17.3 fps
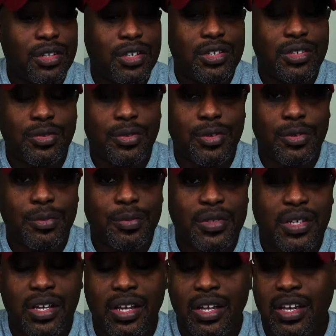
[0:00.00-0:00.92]
these
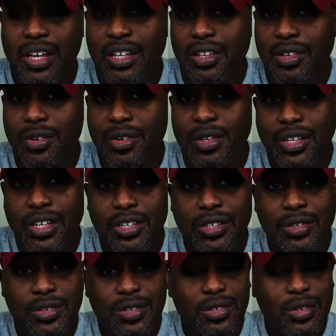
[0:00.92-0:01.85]
groups and you're going to
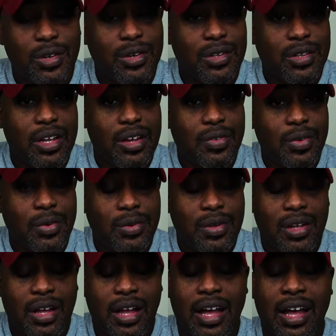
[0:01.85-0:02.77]
get to a certain level,